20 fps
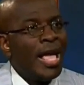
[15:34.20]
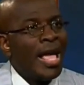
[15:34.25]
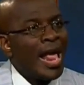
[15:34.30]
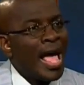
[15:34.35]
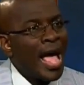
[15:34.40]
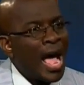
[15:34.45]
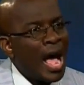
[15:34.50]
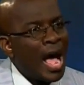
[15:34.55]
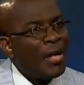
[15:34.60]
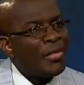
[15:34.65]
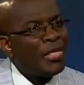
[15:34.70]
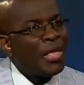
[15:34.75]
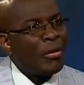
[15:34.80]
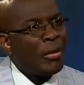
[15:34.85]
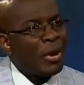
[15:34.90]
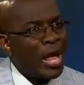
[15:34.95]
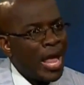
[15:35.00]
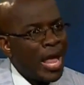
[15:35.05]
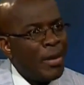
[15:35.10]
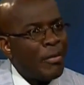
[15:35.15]
and how they
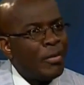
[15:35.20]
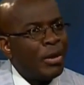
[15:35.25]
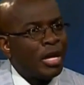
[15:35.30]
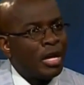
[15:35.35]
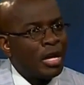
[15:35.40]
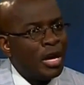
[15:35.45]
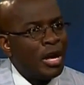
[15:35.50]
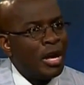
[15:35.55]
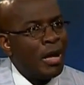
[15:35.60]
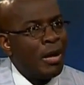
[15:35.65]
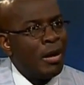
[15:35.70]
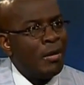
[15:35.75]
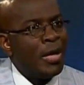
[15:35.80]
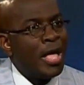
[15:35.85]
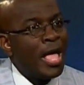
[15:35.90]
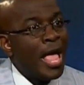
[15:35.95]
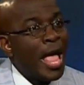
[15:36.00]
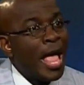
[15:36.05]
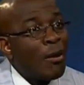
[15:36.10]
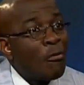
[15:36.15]
were able to come
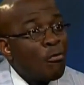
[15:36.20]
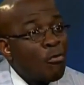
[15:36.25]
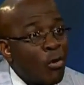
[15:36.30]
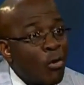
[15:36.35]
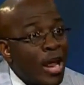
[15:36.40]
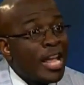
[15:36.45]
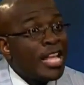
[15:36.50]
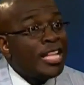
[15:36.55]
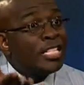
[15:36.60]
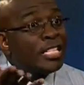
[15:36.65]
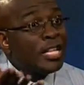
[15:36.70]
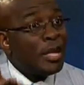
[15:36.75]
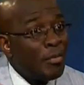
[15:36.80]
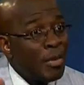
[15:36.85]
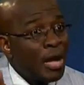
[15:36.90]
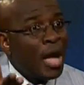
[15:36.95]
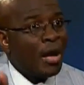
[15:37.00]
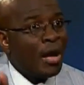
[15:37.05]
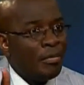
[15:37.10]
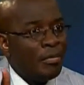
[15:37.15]
and raise
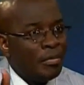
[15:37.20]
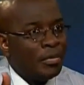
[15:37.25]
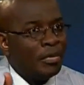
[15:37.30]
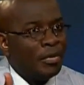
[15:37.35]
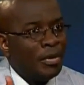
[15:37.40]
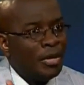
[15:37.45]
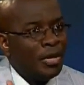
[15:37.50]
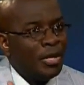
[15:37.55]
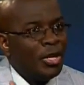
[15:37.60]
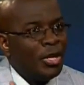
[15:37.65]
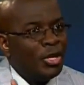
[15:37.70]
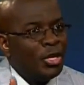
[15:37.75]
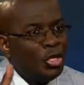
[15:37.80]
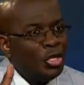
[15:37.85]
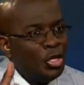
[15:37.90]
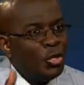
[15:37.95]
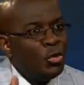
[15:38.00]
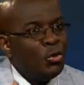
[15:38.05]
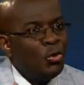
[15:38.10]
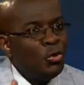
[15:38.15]
them up,
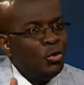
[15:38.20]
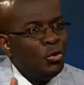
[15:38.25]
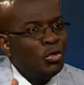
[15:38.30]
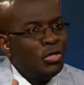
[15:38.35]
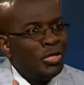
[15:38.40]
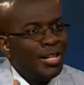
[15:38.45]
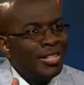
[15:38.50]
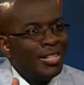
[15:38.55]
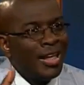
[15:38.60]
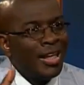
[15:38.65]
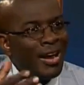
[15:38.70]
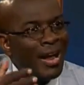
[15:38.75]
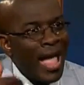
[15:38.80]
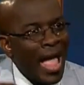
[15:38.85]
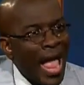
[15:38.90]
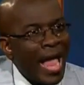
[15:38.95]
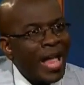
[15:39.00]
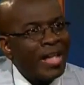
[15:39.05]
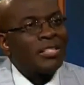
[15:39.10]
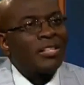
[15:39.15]
use their
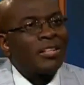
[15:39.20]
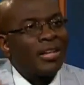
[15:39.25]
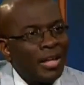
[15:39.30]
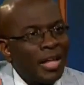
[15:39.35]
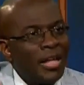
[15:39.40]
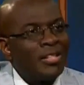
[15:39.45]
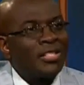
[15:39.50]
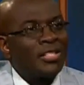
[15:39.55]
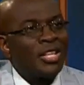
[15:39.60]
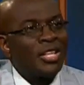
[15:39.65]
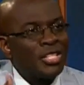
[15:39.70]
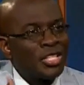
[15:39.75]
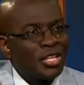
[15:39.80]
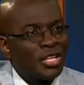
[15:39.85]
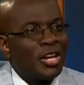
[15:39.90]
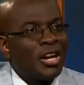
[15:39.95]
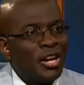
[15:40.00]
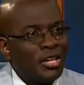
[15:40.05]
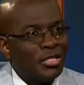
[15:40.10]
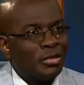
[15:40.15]
angst against this
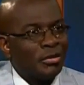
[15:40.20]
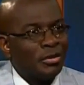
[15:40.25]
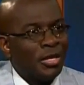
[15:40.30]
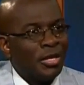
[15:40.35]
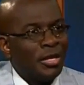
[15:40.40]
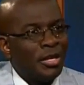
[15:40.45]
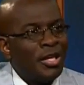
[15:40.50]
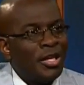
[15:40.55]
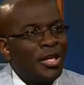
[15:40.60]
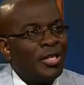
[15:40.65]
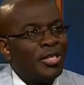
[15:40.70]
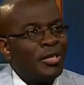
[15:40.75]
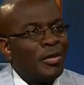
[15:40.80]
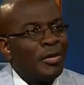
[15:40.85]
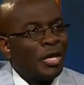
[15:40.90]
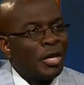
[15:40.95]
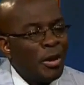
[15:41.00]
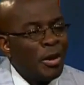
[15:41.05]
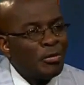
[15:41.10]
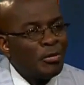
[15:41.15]
country to
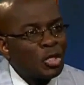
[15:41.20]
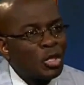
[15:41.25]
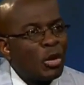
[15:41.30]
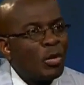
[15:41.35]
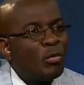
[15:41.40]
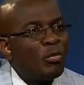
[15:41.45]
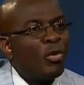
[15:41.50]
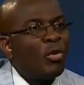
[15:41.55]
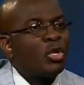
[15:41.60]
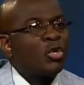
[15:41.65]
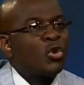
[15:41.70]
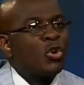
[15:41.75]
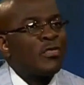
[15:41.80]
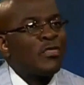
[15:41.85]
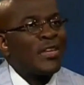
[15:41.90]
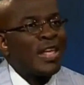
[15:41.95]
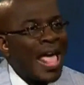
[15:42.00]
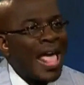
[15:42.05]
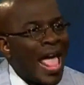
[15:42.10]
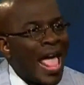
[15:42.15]
become sort
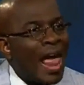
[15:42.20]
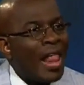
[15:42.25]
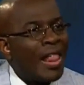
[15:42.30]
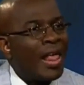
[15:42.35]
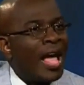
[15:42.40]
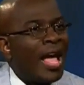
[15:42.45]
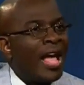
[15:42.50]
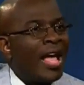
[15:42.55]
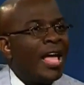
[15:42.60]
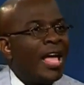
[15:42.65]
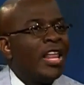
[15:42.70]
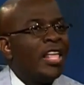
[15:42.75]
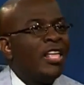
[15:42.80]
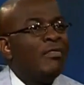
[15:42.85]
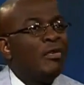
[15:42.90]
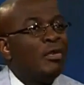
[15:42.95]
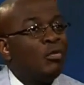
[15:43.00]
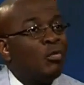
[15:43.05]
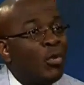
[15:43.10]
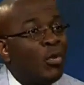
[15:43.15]
of an ally, and
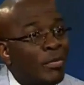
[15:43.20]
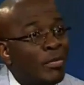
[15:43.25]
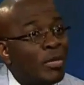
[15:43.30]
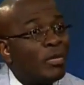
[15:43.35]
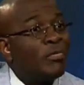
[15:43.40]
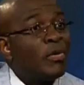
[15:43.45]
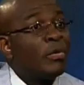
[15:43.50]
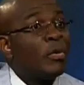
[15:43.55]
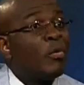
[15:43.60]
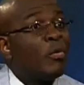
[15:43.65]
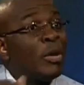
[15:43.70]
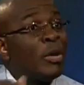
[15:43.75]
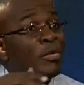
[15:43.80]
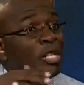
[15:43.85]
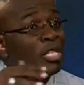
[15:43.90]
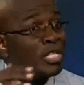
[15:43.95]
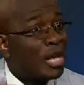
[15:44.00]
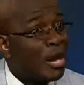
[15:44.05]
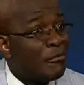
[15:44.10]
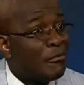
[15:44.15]
even women from the
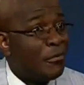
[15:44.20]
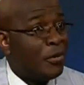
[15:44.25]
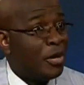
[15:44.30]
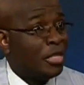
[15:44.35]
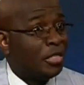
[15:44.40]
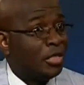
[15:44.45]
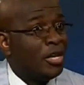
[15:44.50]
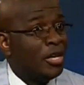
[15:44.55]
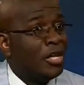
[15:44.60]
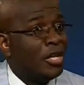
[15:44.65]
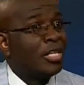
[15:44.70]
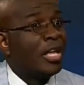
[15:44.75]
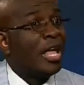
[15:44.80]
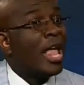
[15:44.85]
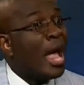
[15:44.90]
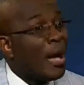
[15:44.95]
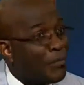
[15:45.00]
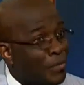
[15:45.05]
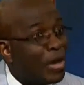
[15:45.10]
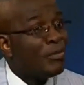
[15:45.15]
women's suffrage to
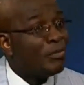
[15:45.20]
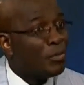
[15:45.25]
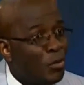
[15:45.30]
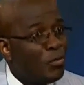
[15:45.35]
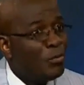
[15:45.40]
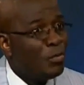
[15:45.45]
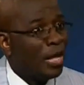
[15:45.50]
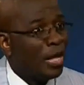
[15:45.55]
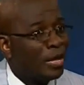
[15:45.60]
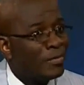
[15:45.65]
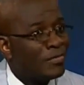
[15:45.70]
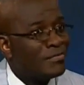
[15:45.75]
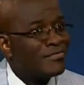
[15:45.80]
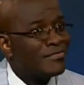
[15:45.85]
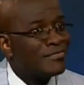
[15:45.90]
help their movement.